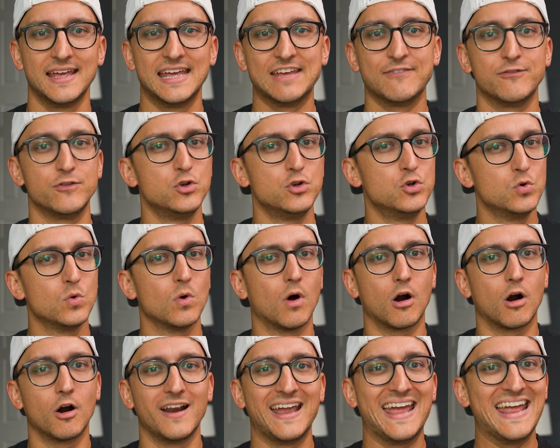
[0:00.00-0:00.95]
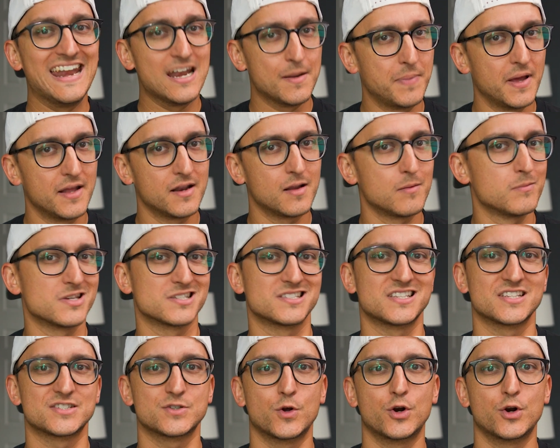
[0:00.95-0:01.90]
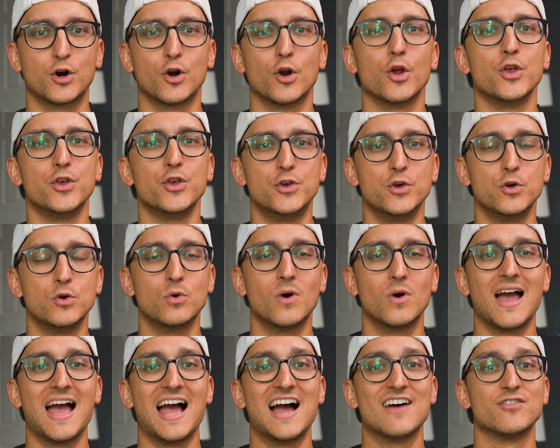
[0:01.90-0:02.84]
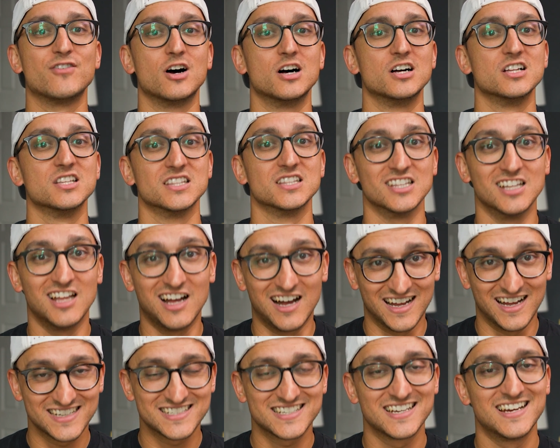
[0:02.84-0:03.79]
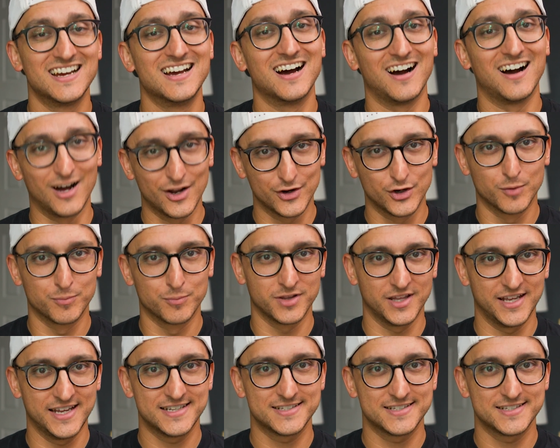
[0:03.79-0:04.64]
If you are an independent business owner, you have a lot on your plate.